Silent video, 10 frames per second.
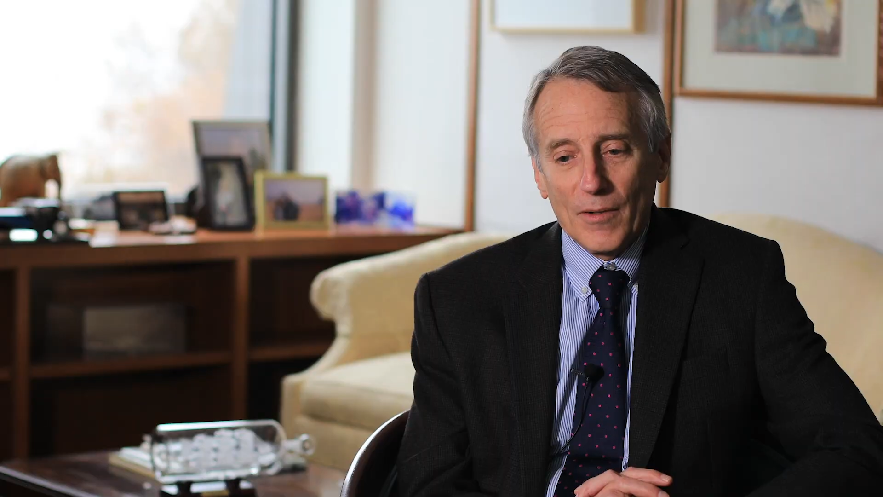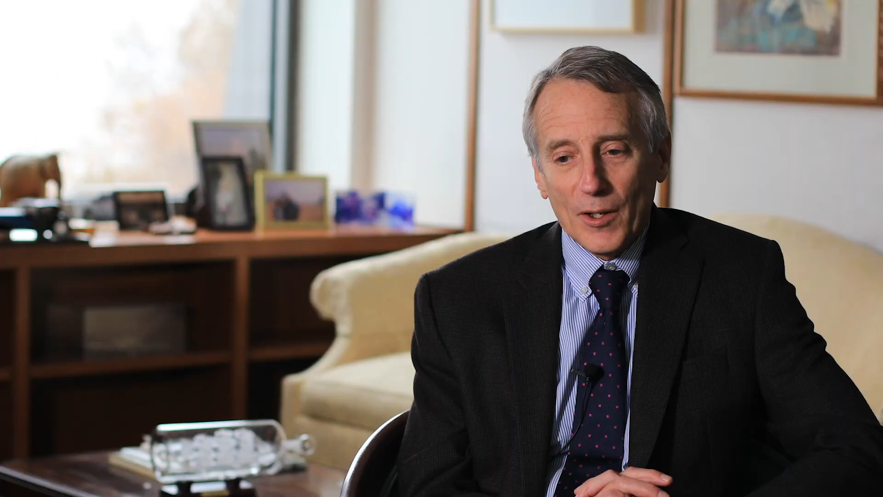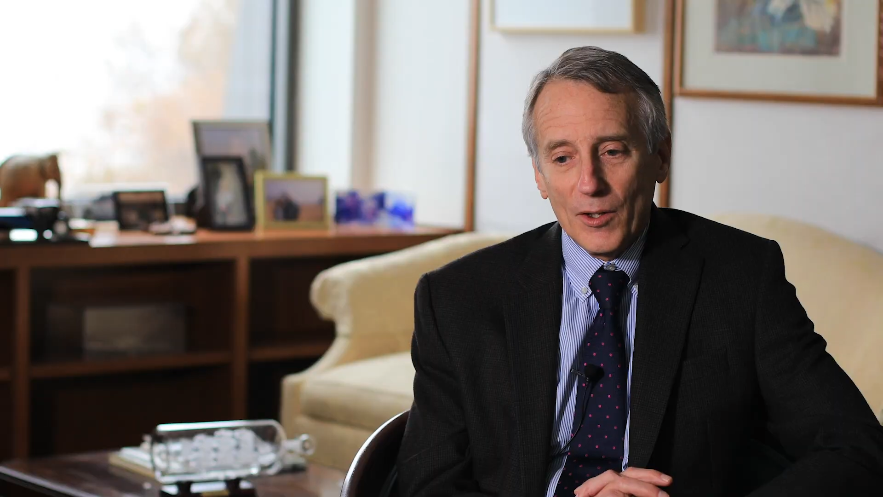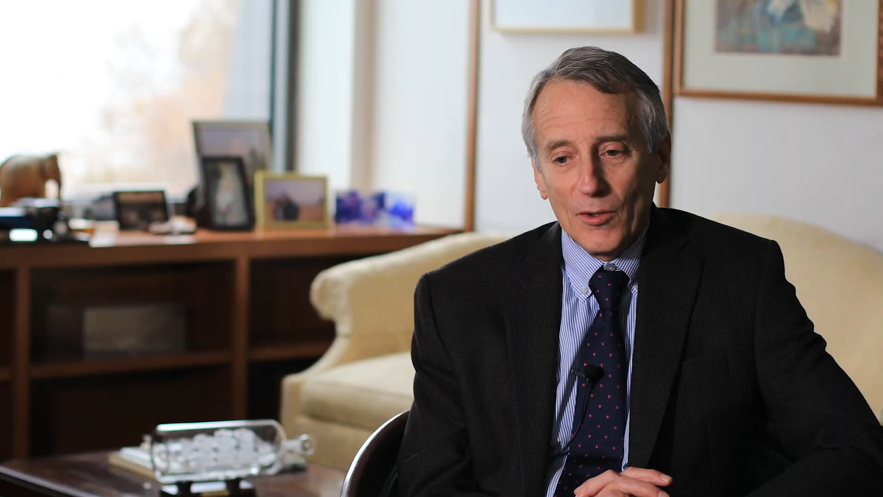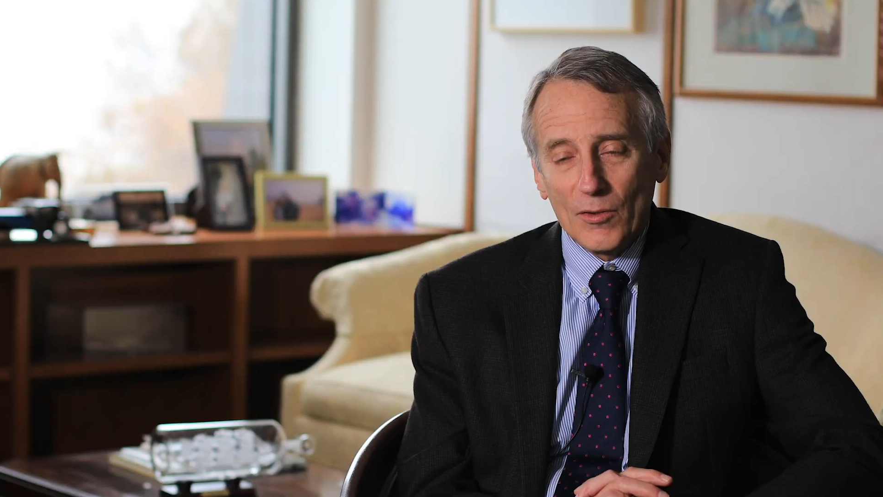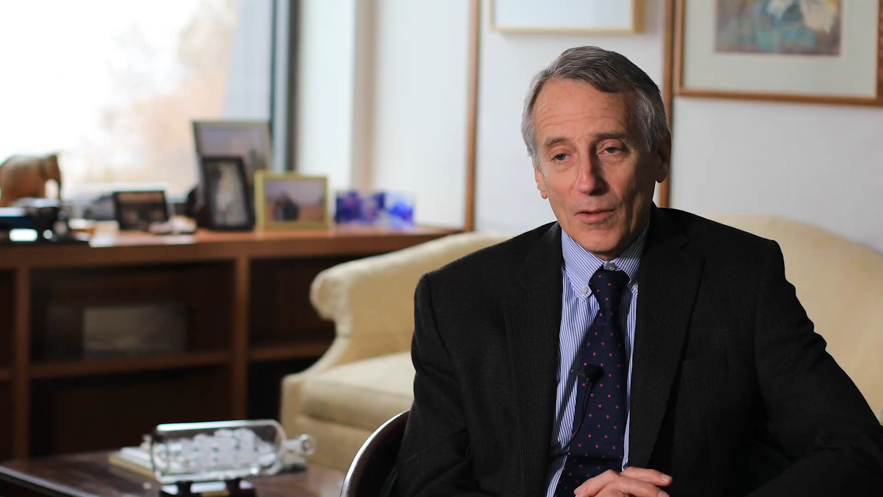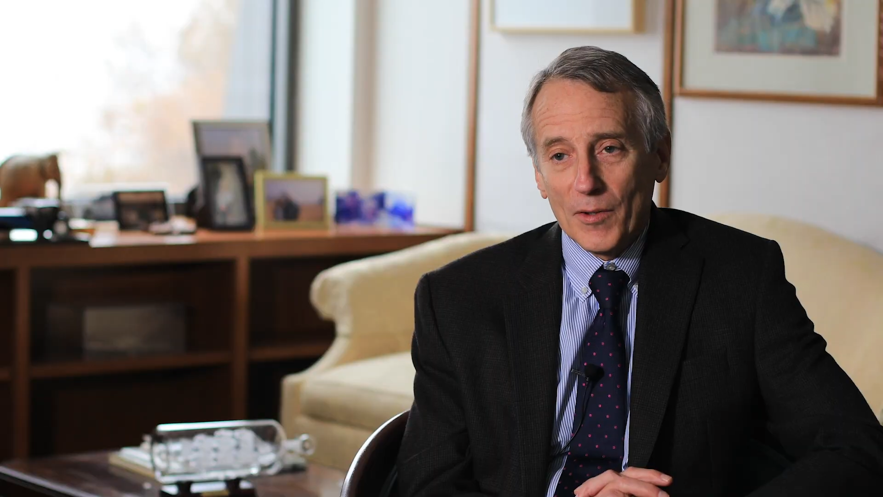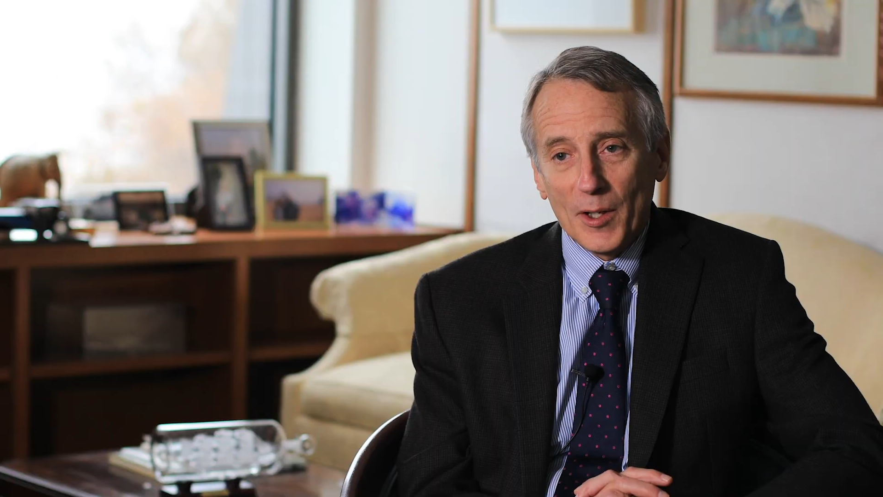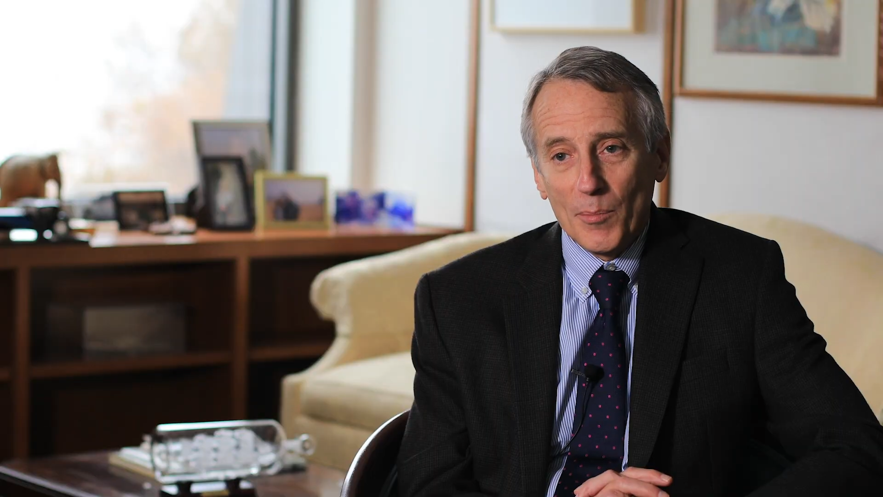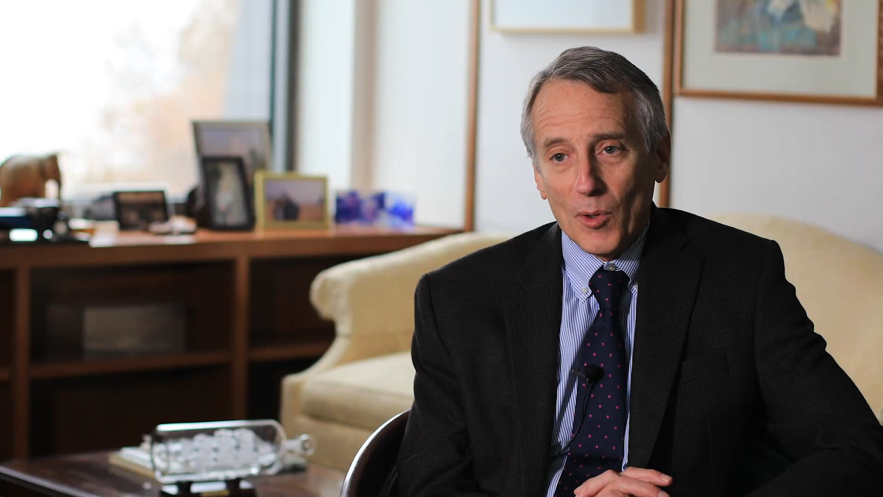very useful,
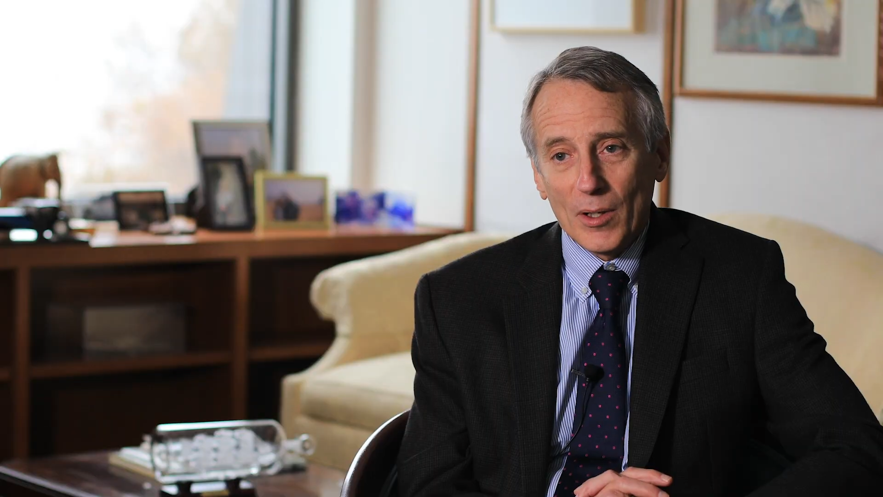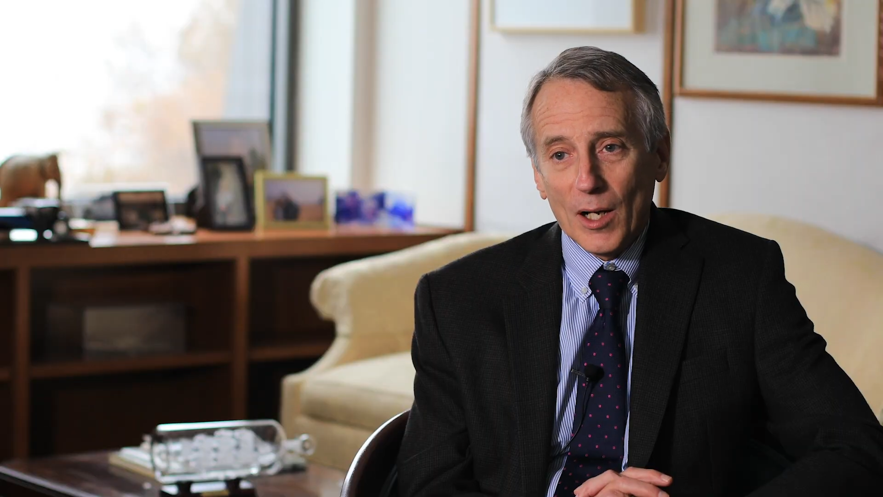very important.